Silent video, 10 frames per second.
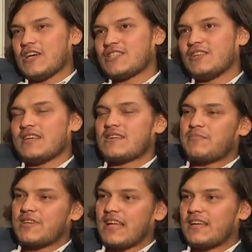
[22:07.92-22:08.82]
also like
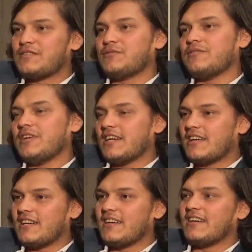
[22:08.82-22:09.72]
pretend to hear
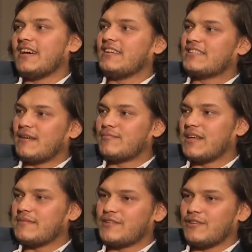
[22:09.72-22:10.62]
her, and
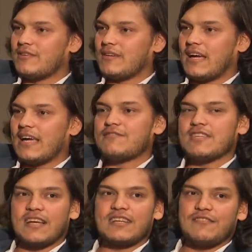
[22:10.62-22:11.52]
sometimes, you know, I have
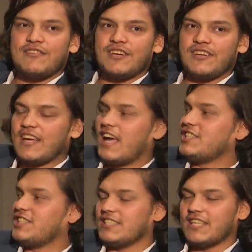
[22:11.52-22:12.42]
selective hearing,
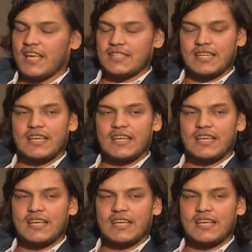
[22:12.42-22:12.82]
as she says.